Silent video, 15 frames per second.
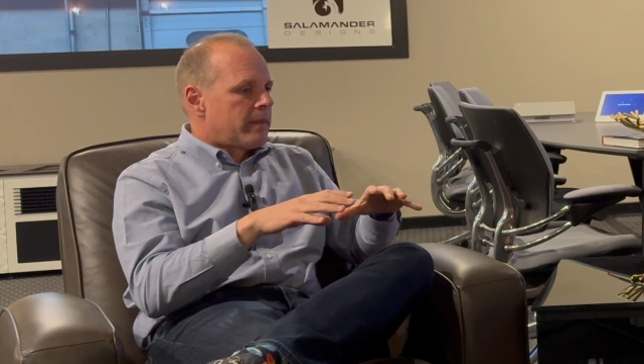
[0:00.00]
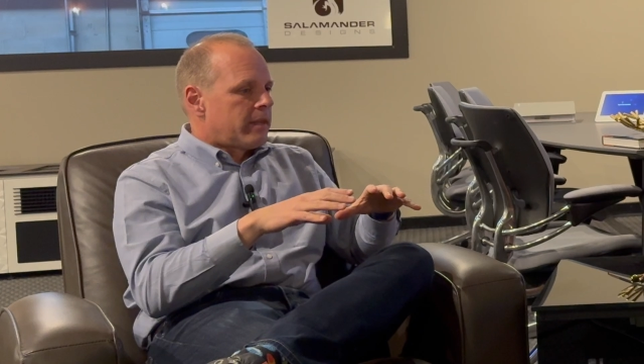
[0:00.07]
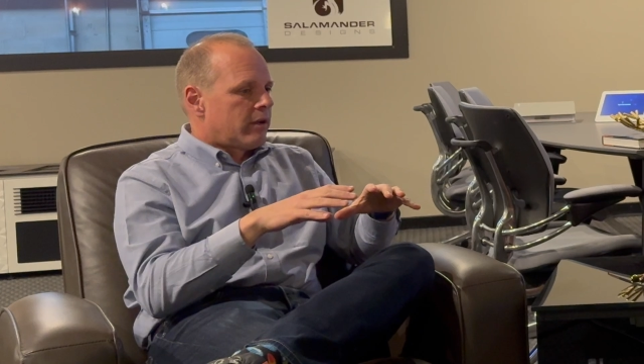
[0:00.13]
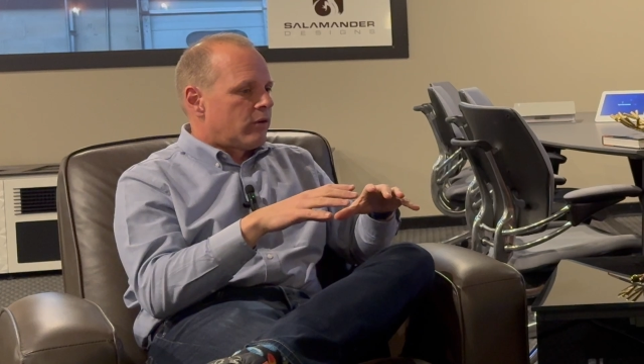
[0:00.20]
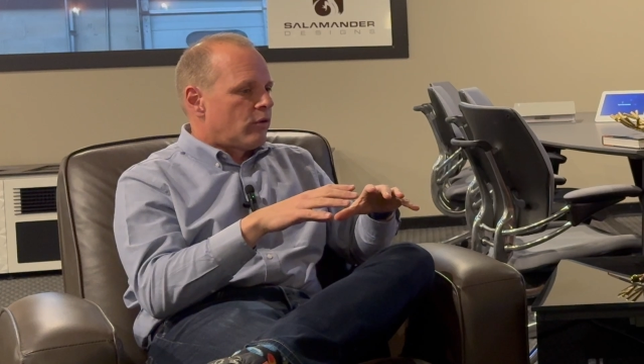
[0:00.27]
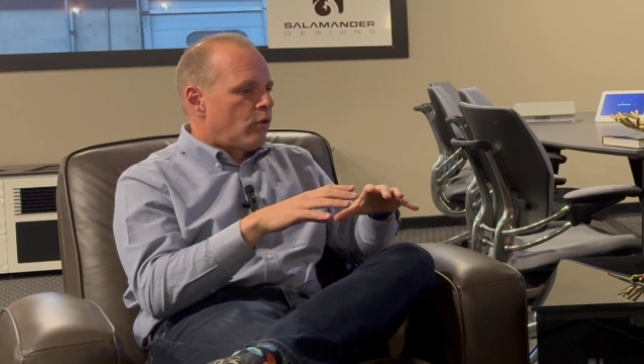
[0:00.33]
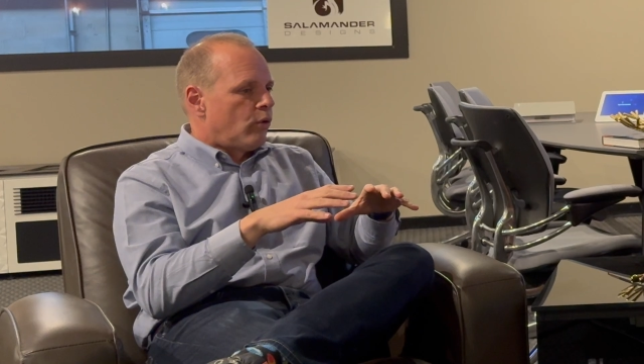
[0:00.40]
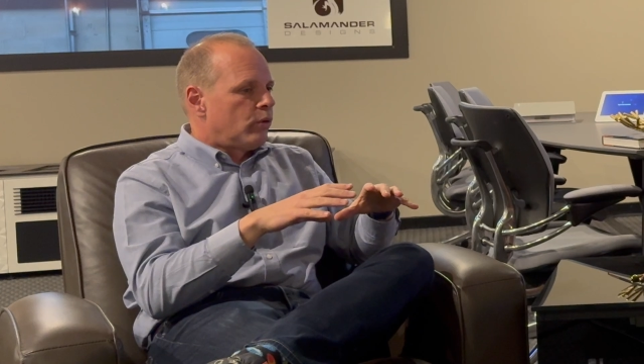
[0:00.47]

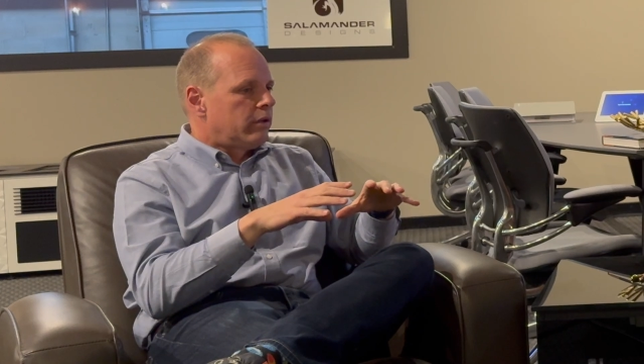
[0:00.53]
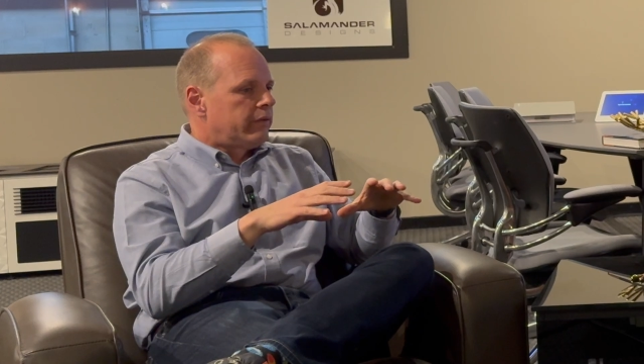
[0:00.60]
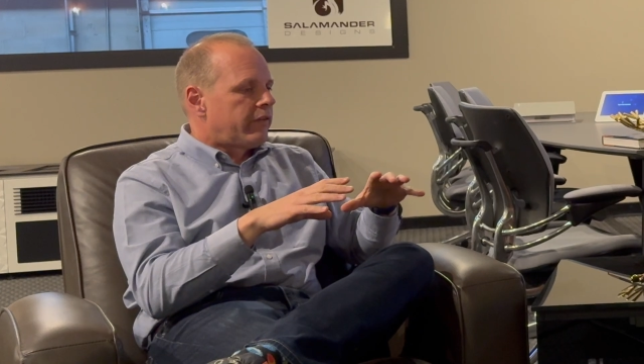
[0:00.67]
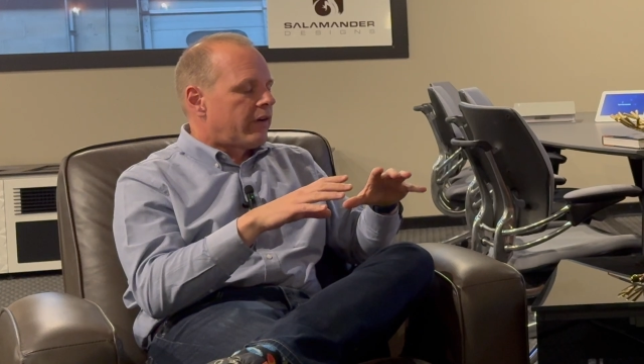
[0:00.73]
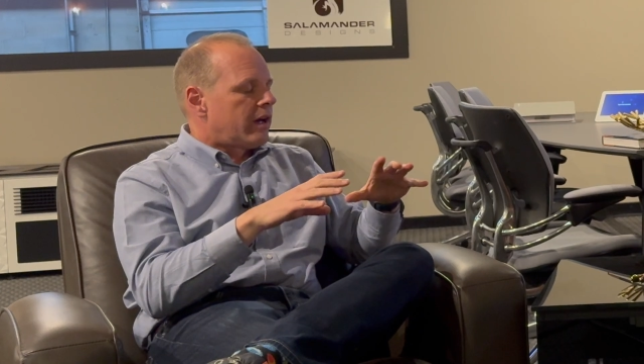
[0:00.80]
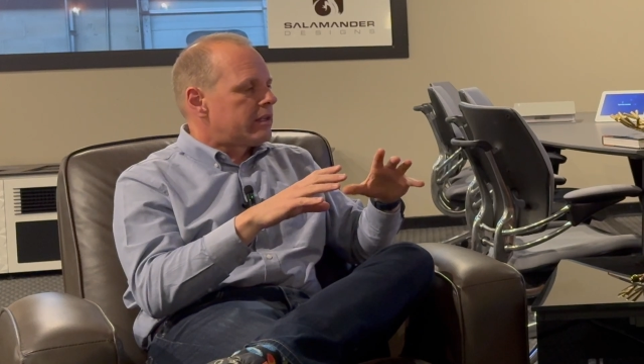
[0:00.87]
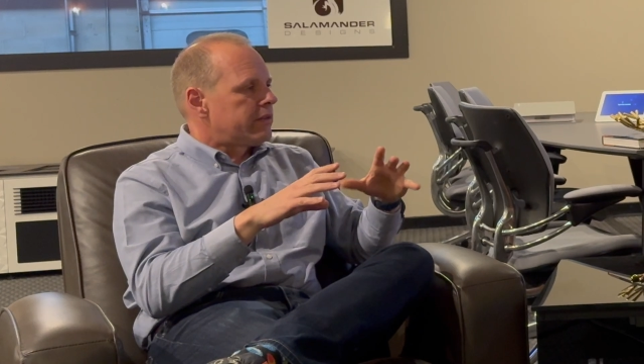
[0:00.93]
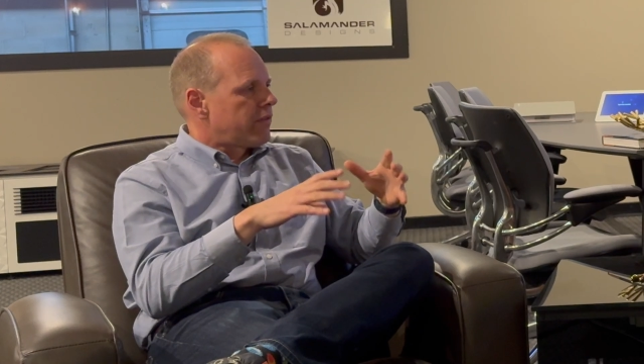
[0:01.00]
all of
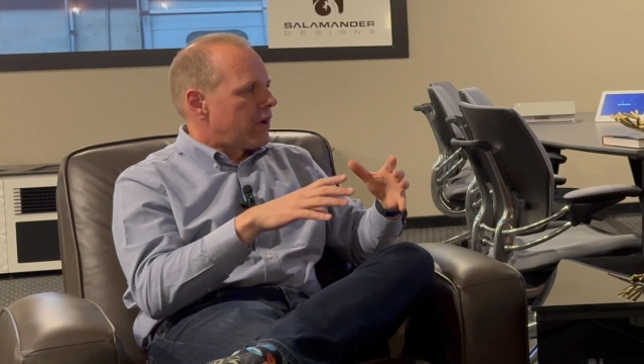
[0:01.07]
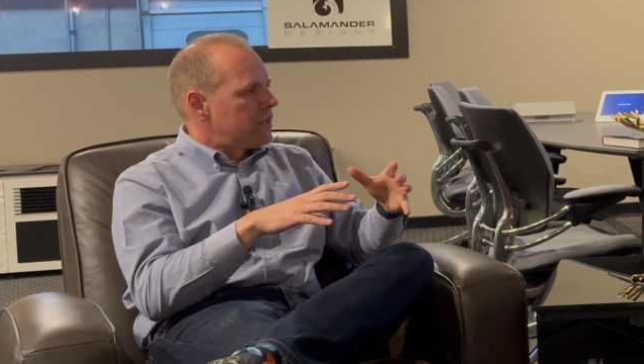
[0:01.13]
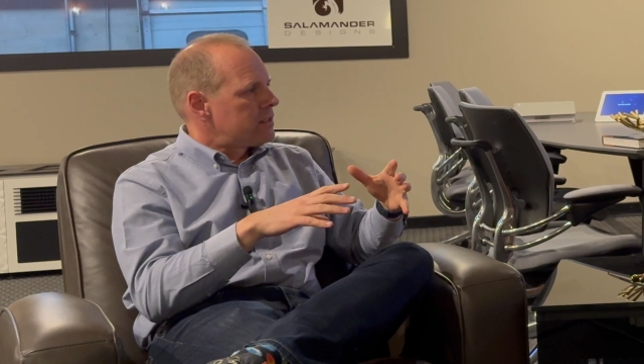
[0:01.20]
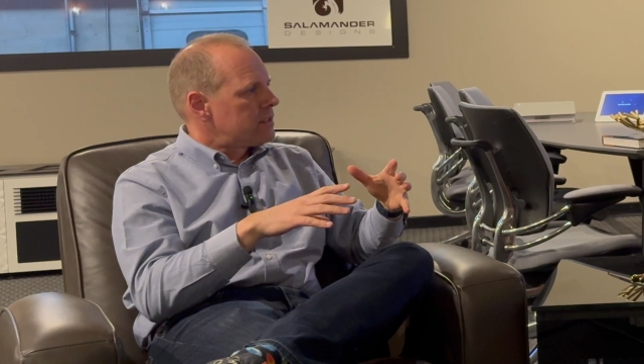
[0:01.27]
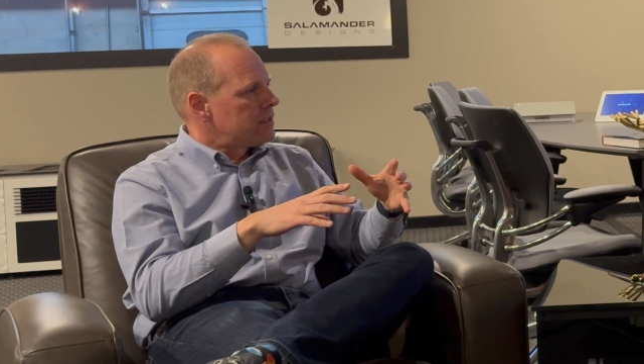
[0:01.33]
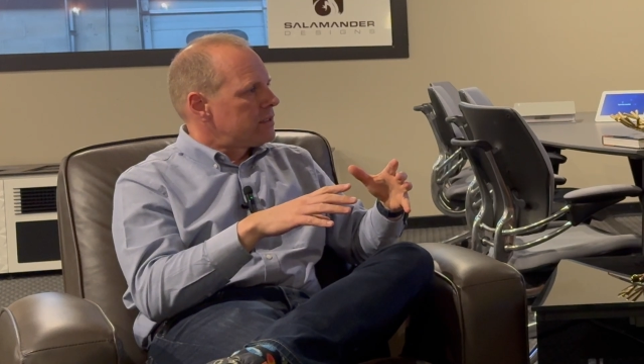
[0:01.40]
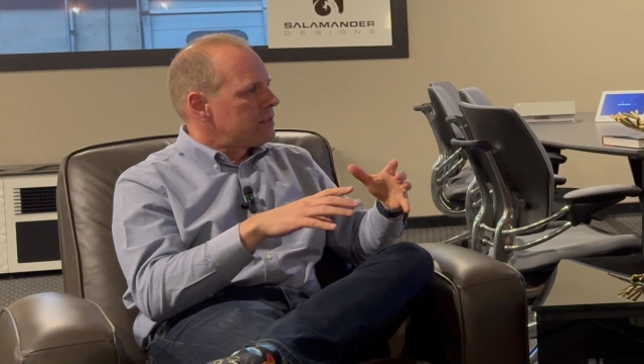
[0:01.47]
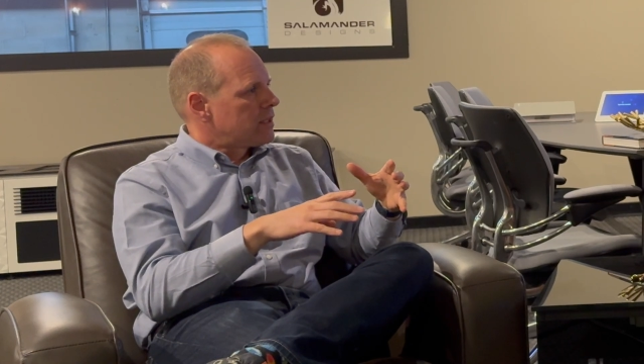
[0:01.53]
our
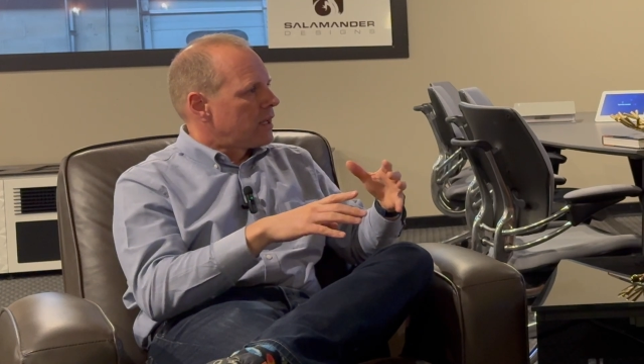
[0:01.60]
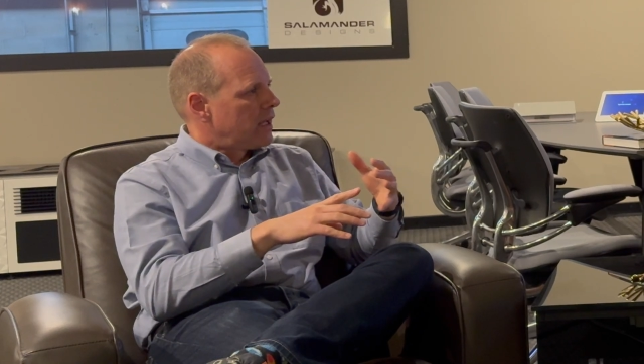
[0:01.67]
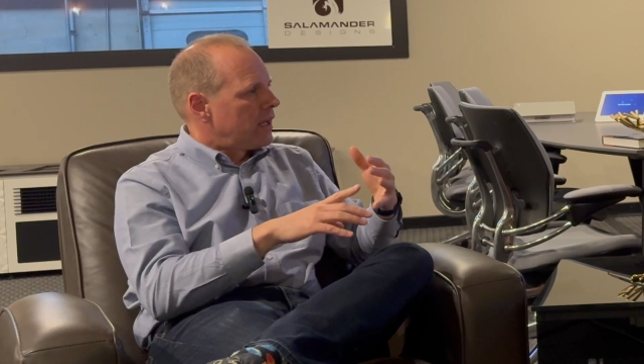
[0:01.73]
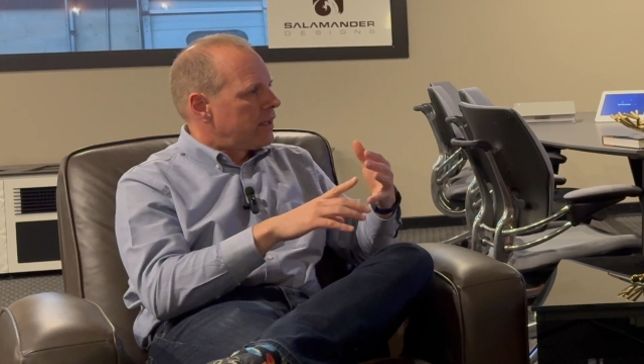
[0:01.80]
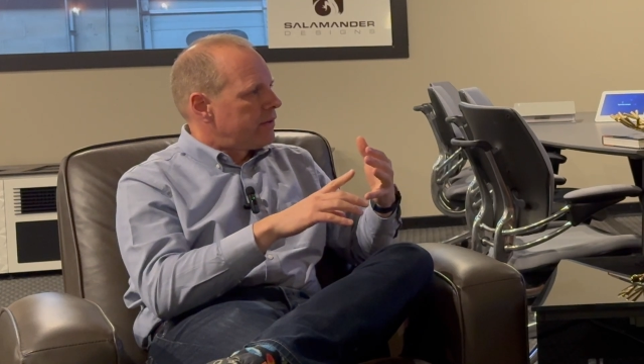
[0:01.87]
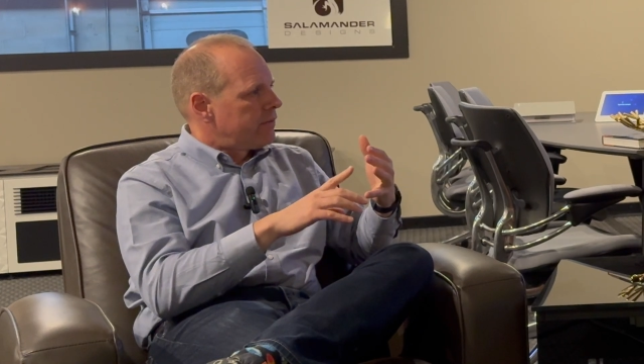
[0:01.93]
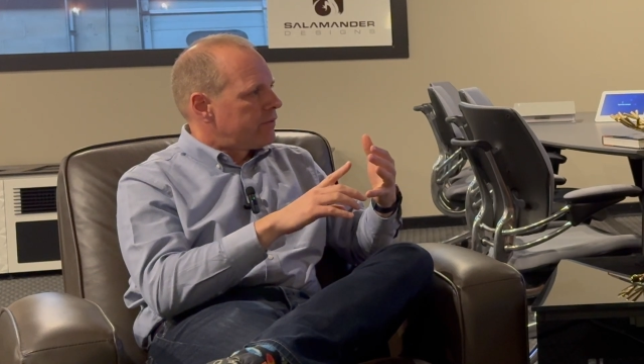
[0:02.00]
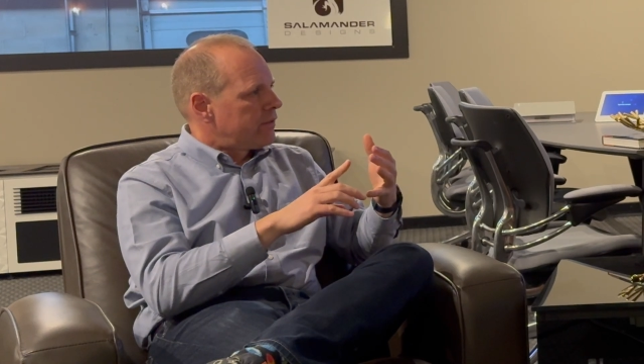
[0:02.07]
devices
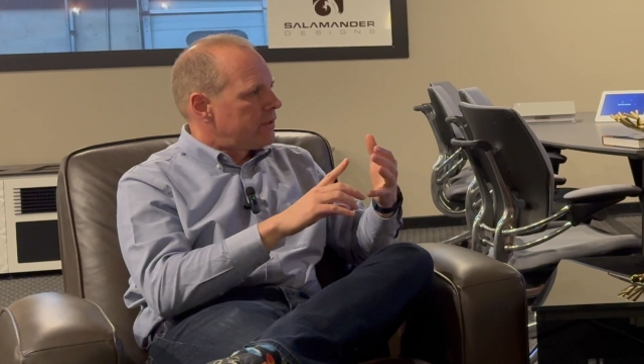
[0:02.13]
have